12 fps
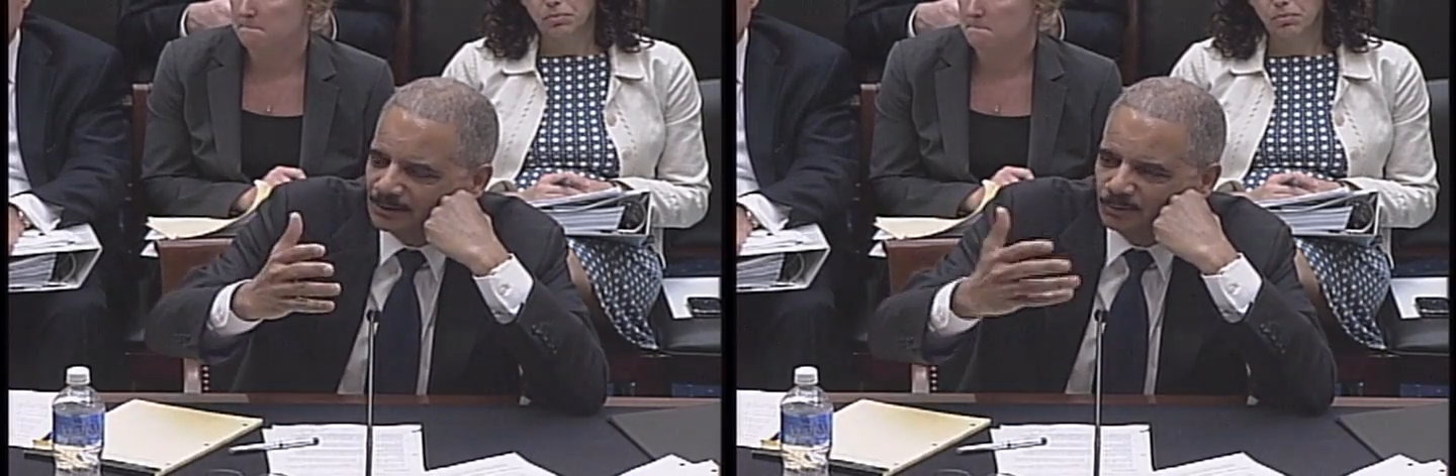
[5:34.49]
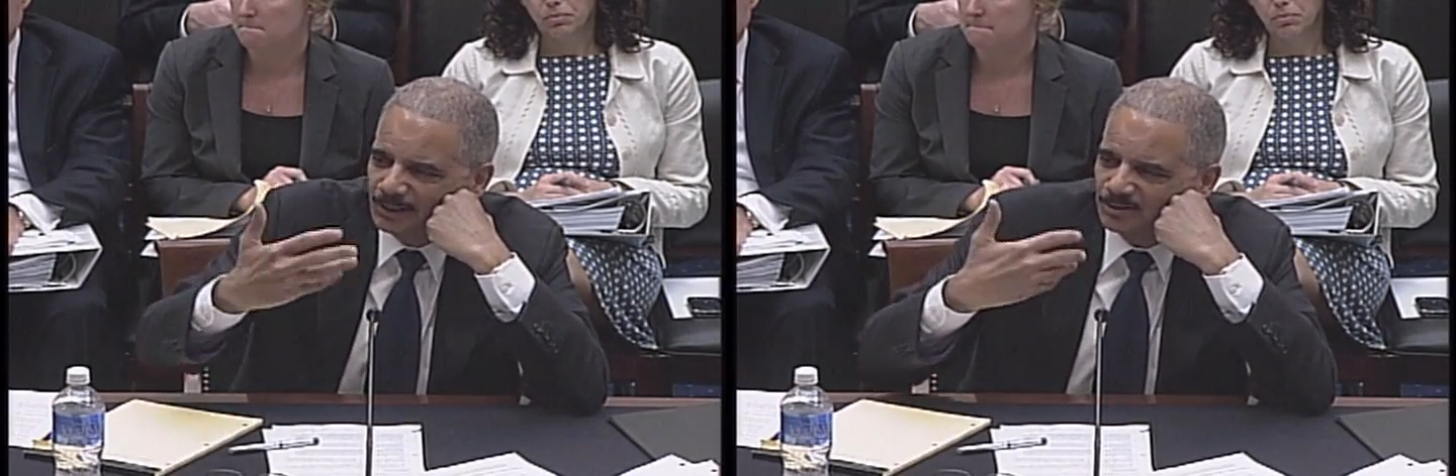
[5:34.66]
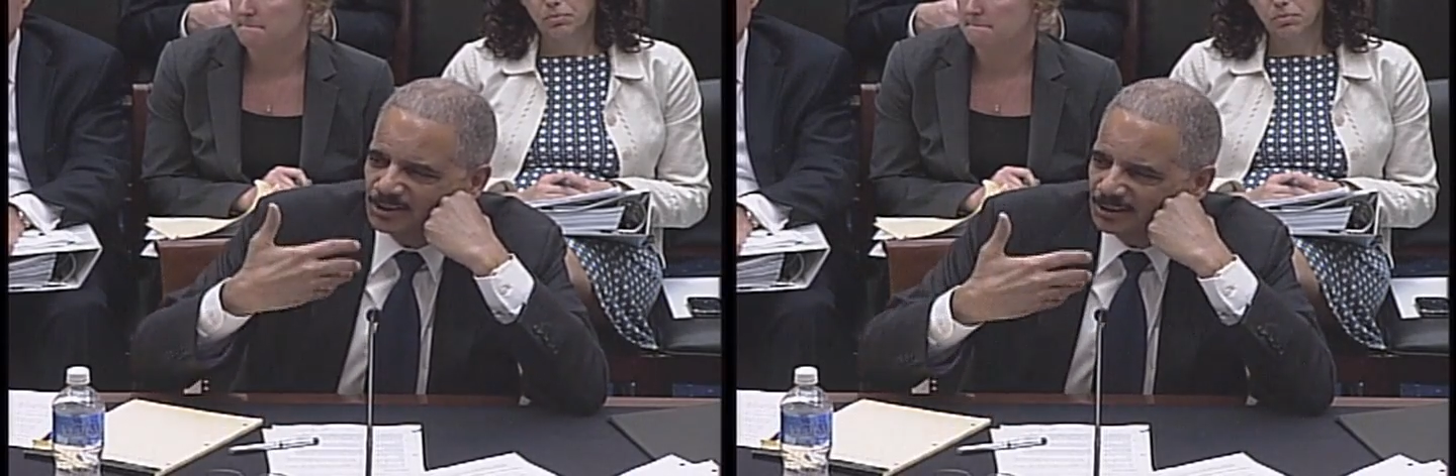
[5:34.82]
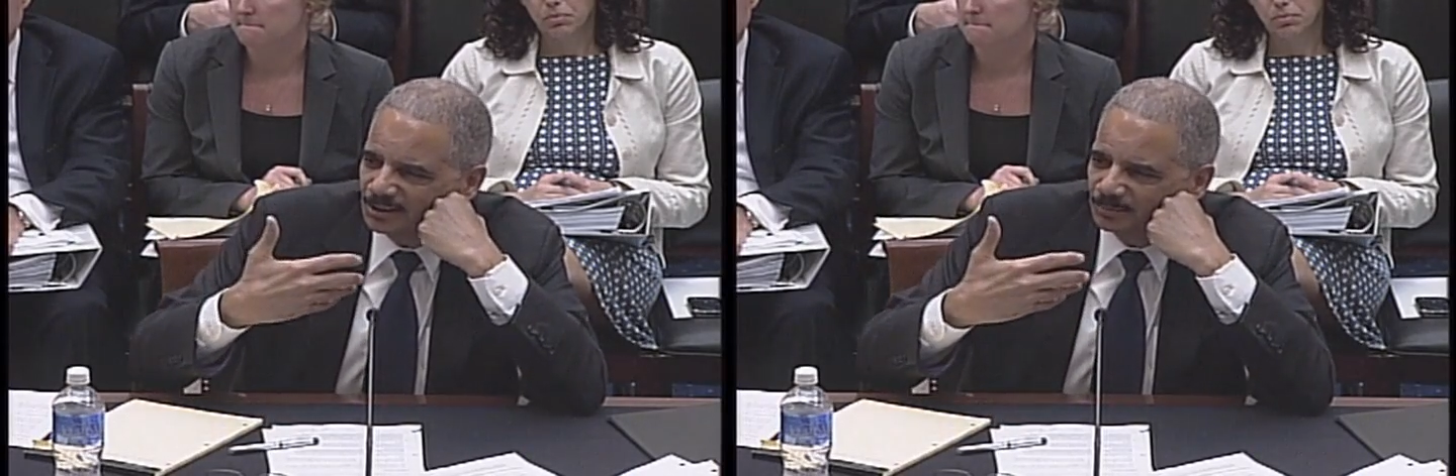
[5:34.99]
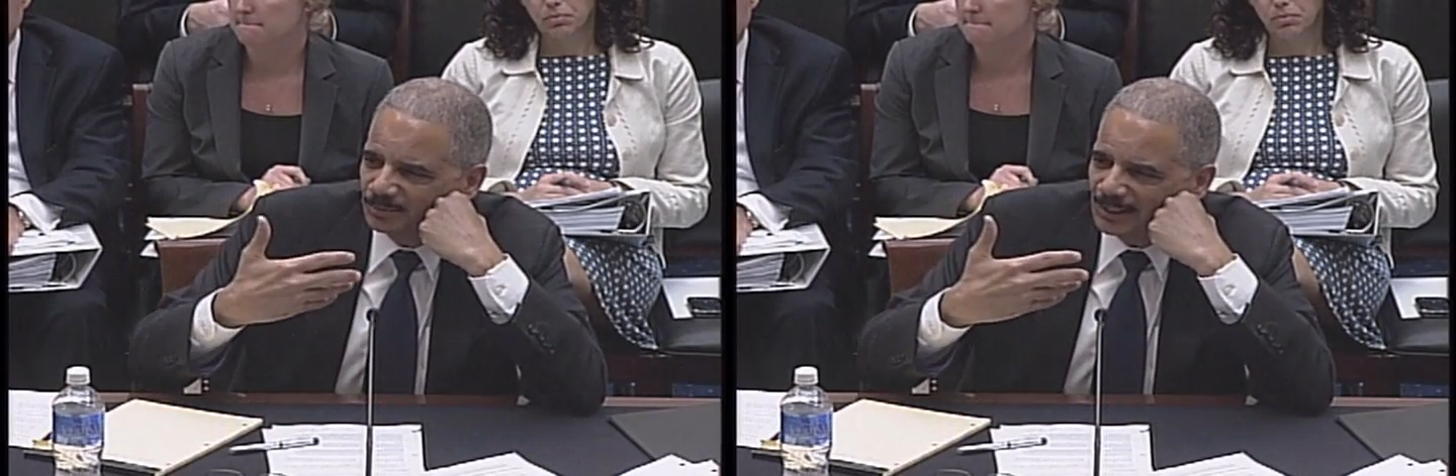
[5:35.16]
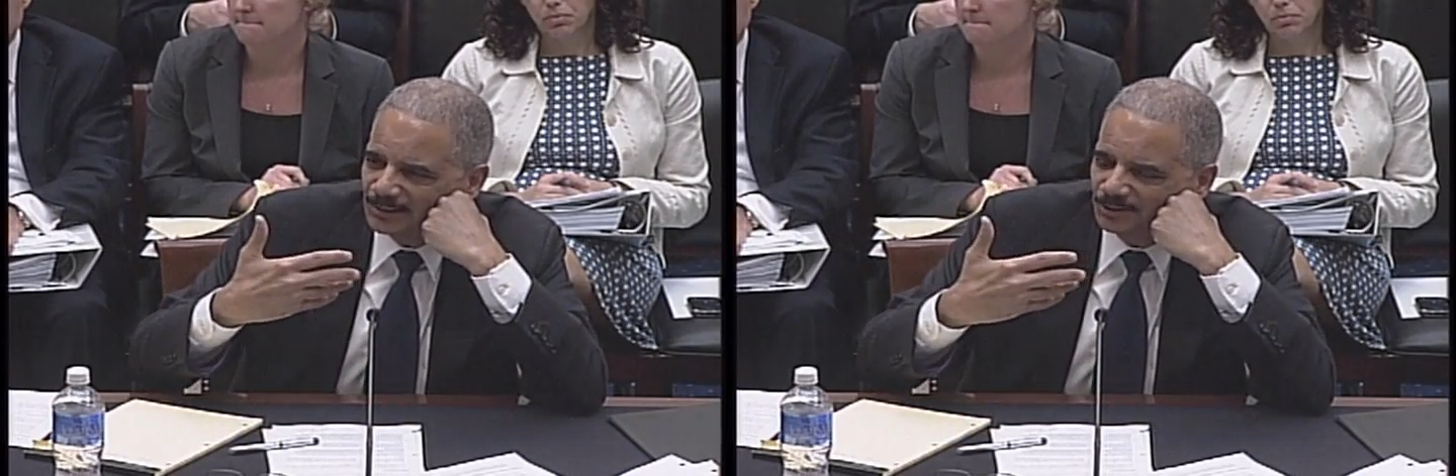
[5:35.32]
I was a young
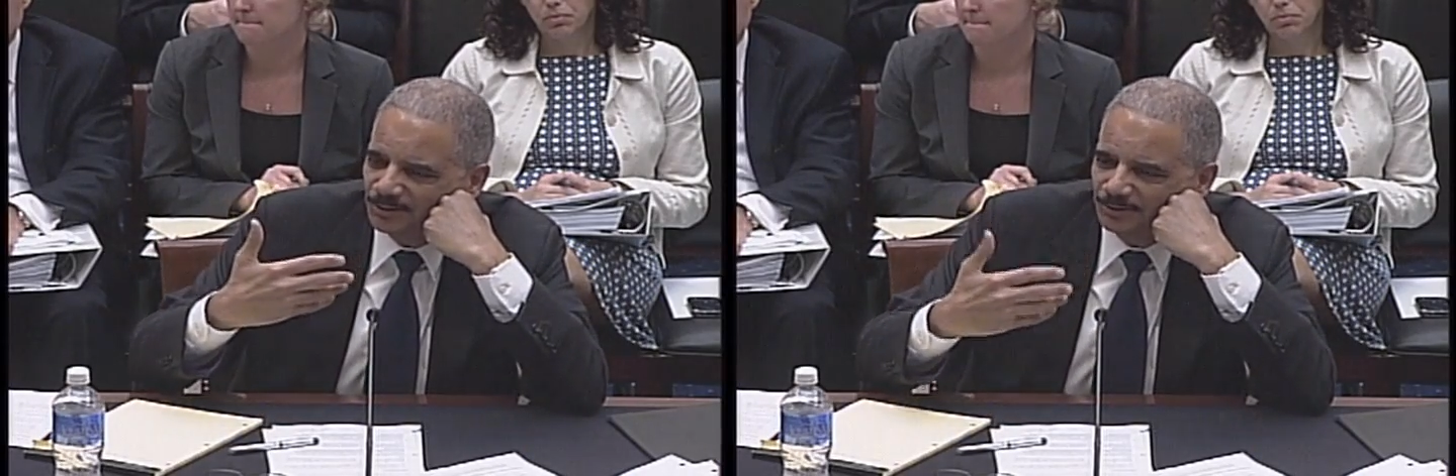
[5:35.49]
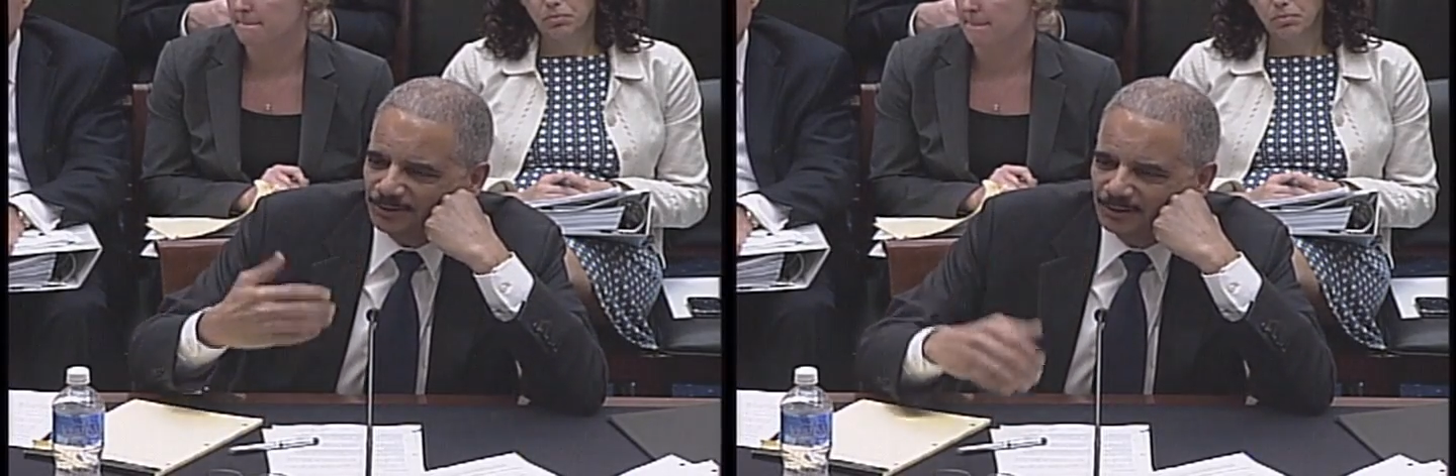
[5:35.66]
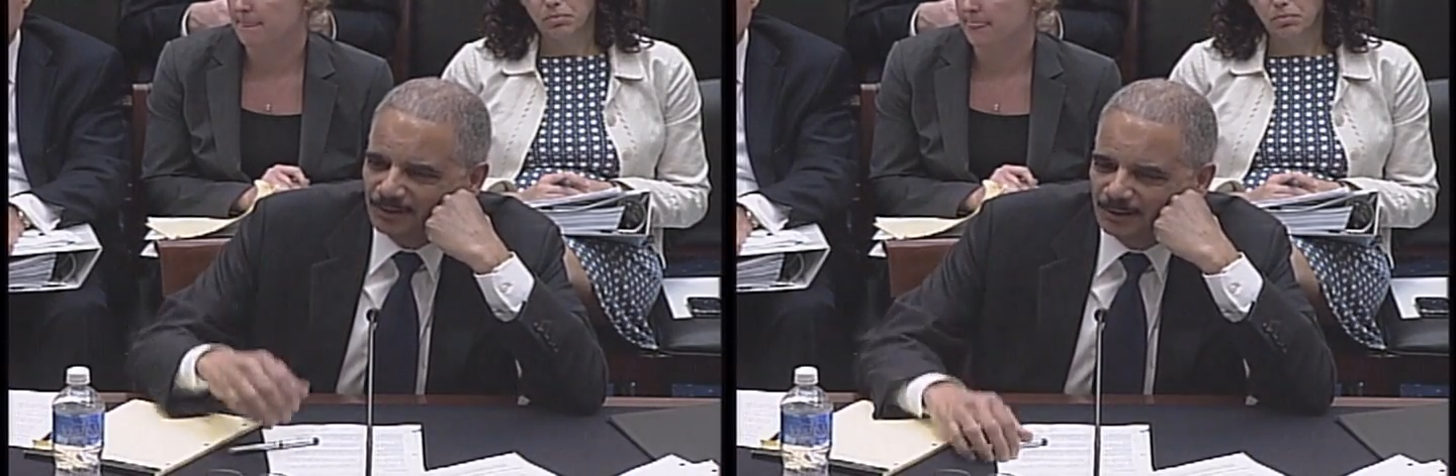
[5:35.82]
prosecutor,